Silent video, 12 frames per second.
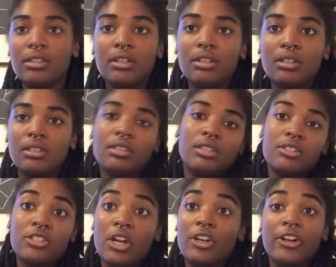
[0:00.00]
little
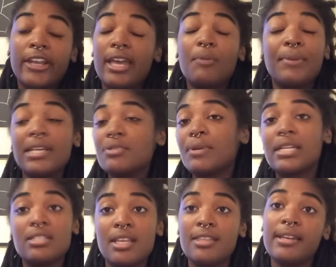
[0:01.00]
starter kit because when I
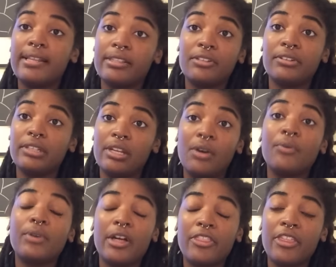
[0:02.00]
say that I literally
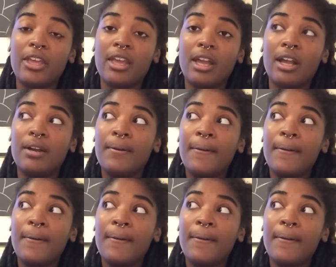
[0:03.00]
own nothing,